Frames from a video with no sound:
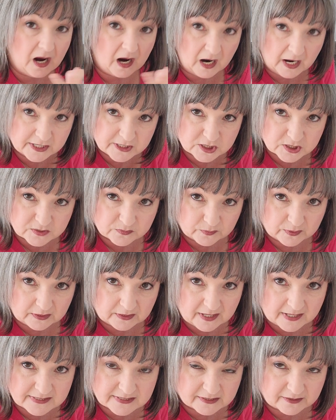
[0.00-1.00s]
I just
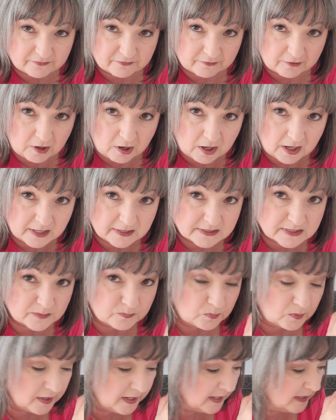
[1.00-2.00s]
realized I forgot to
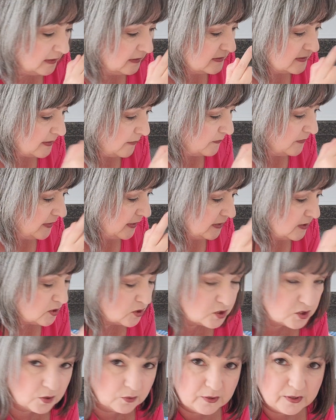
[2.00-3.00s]
bring something to
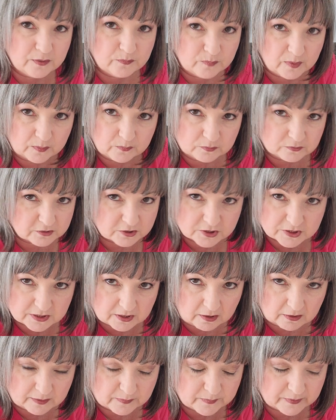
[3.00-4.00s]
show you, but we'll just
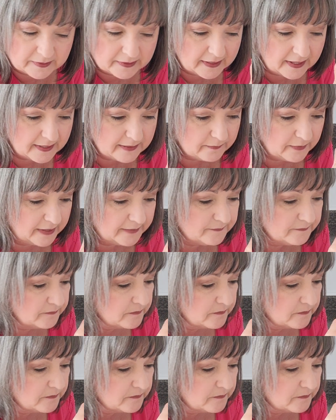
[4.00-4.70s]
talk about it anyway.